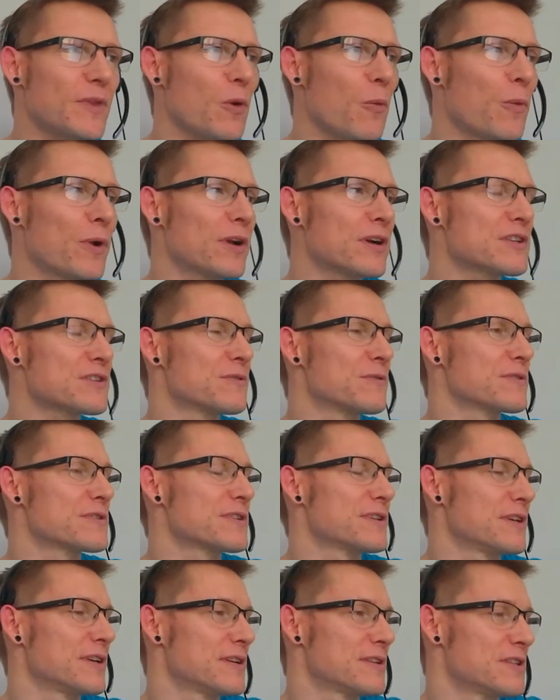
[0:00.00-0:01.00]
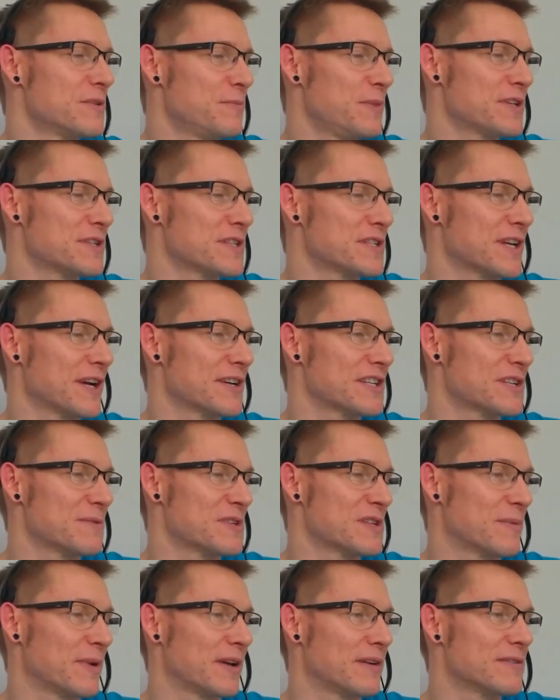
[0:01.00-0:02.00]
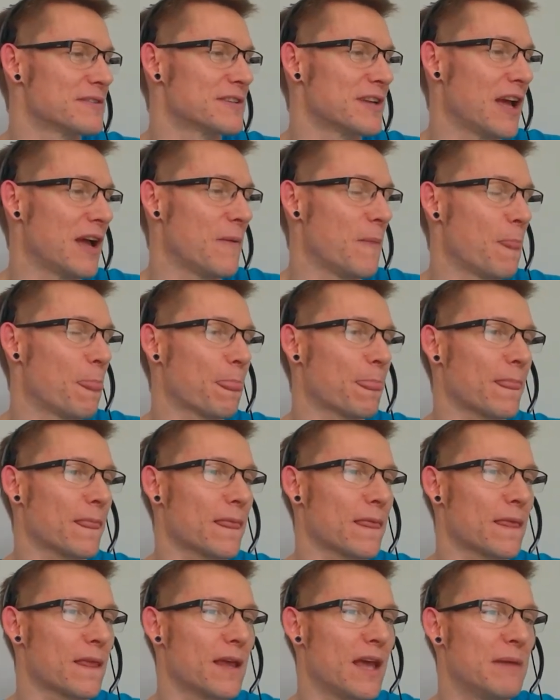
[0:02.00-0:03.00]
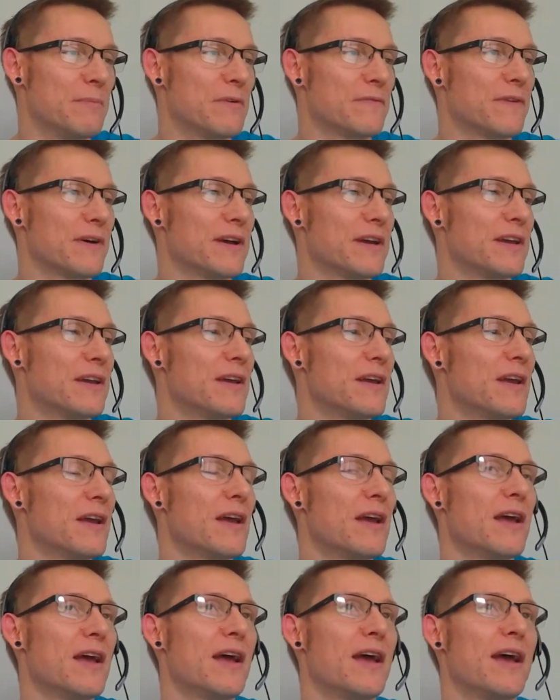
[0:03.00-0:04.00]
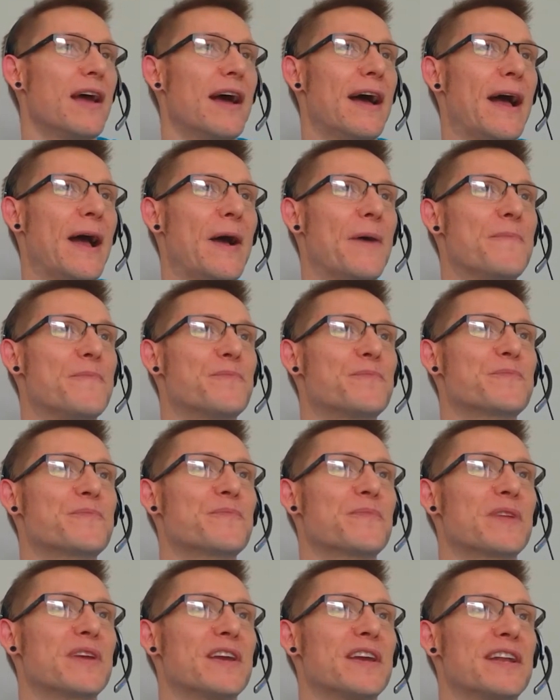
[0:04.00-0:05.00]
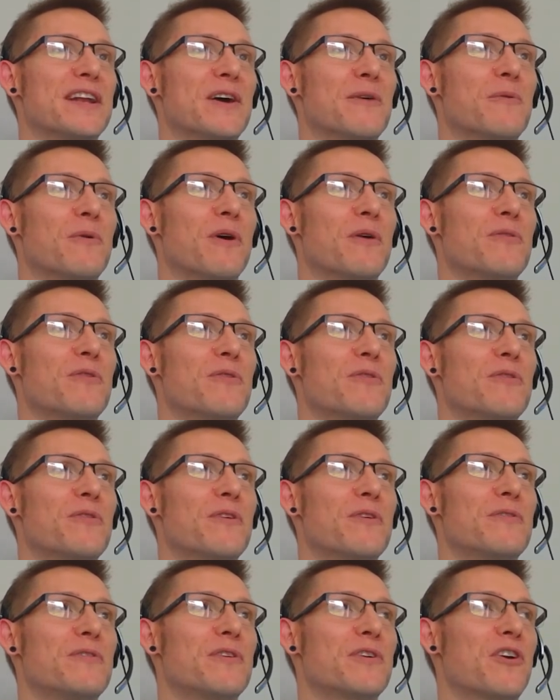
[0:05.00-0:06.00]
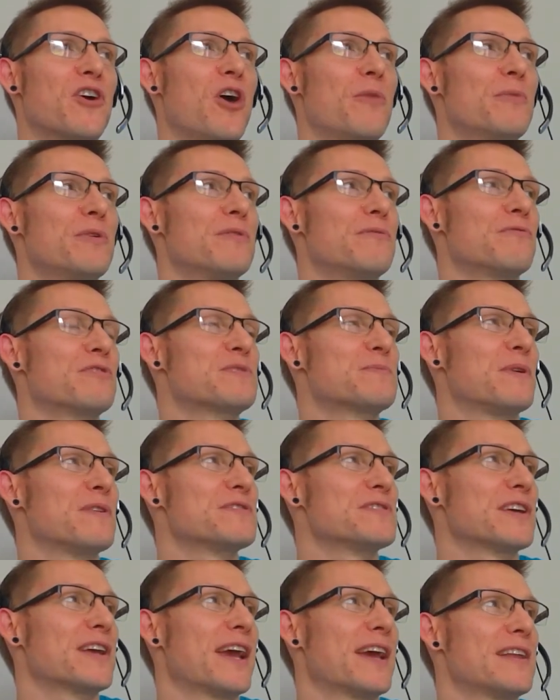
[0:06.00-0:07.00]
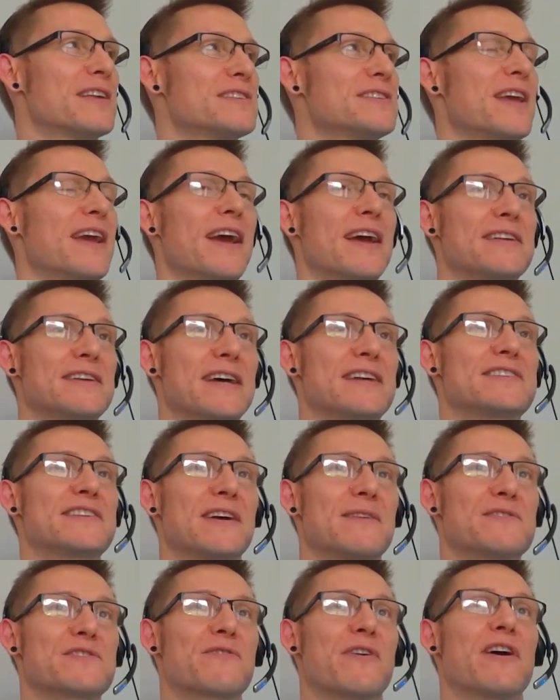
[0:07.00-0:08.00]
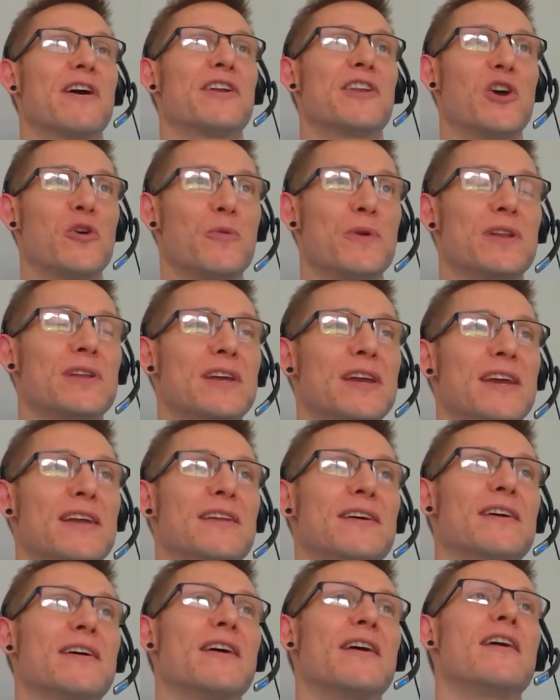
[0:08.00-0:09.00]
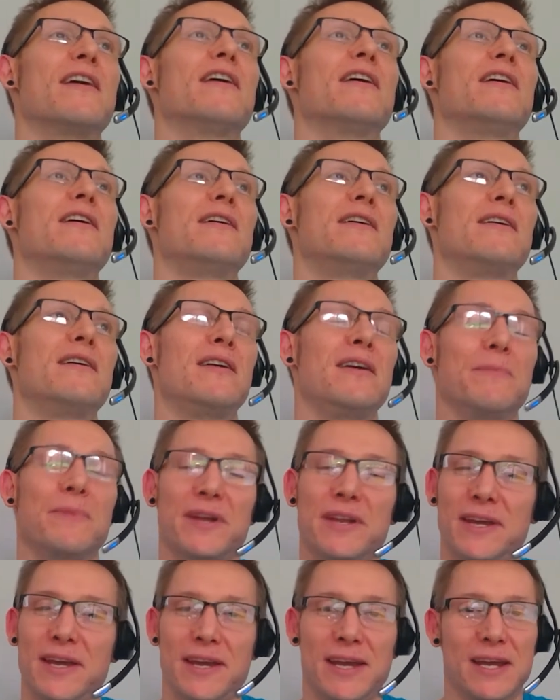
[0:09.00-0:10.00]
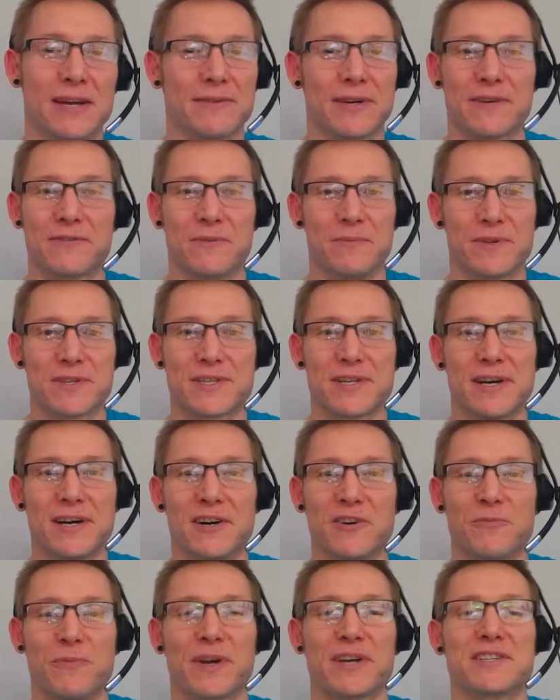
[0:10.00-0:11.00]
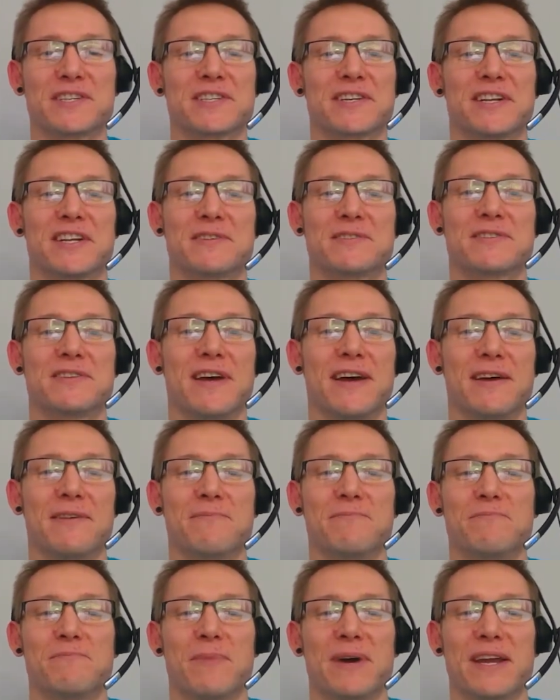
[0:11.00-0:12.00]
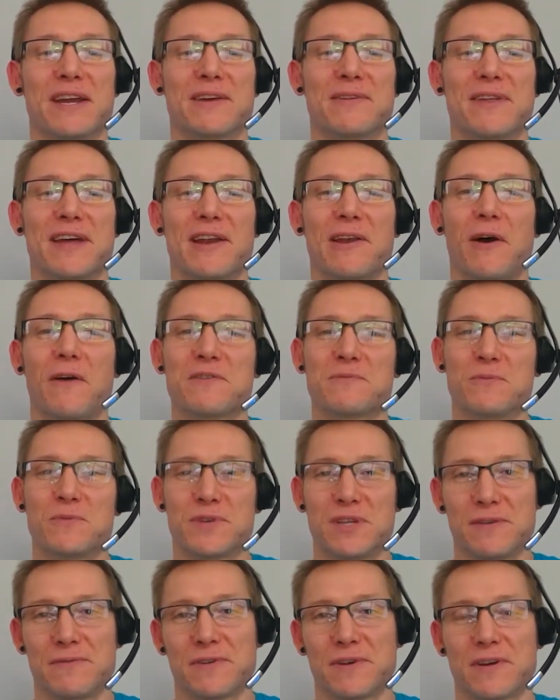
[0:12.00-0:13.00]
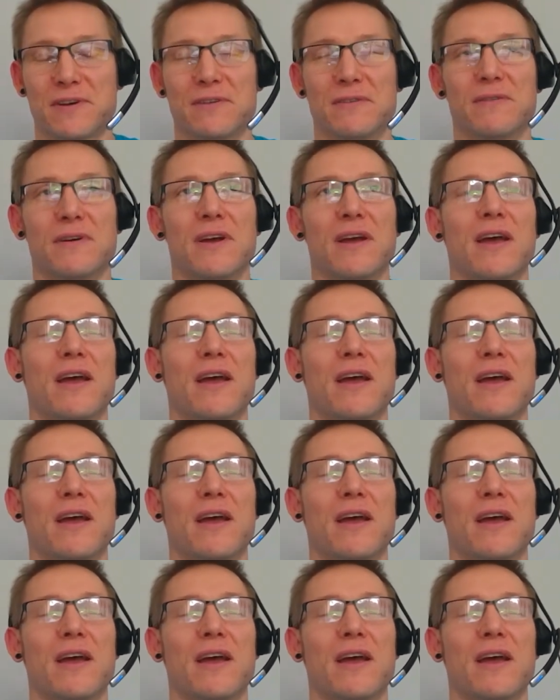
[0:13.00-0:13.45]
When I talk to to business customers about um, MFA, um, you know, uh, the, the common response I get is, yeah, that sounds great. I know we need it. I'm going to get earache from the staff because it's going to make their lives more difficult.